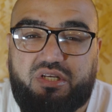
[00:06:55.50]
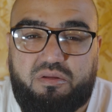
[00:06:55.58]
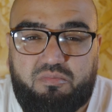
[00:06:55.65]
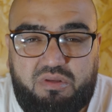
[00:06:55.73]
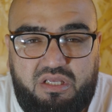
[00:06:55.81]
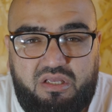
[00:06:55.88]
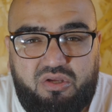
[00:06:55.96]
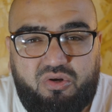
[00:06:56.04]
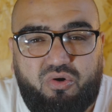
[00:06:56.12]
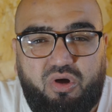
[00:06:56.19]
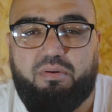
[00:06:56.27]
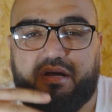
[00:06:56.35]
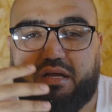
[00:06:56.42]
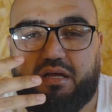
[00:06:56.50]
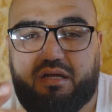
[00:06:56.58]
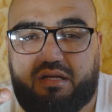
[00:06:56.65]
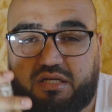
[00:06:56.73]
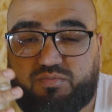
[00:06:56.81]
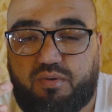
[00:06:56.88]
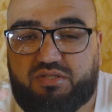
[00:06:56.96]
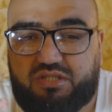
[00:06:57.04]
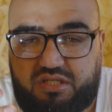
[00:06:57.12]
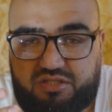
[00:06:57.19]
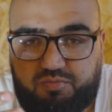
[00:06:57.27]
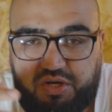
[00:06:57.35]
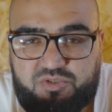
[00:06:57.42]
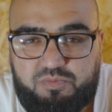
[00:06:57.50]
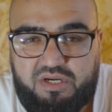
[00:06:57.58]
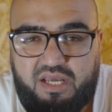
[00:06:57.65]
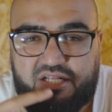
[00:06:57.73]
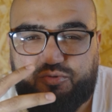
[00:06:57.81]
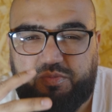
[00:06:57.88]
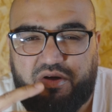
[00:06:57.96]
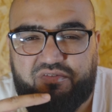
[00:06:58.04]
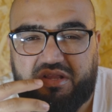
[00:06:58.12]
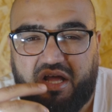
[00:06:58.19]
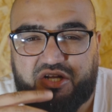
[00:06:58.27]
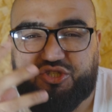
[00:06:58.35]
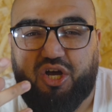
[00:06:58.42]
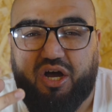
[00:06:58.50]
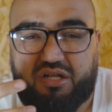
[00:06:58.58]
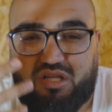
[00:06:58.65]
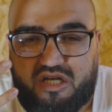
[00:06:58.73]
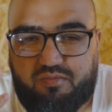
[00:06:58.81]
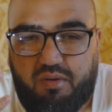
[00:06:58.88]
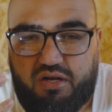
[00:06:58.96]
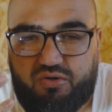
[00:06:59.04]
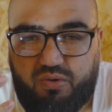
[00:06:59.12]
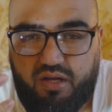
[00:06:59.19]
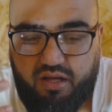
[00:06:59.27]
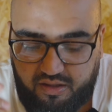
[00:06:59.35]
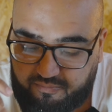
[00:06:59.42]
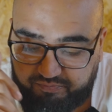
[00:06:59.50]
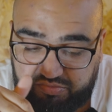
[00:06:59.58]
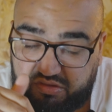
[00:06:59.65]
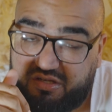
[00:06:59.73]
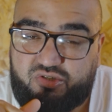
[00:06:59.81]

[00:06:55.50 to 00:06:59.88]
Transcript: meat, you know, burger, especially the smash burger ends up having that char, that smell to it. This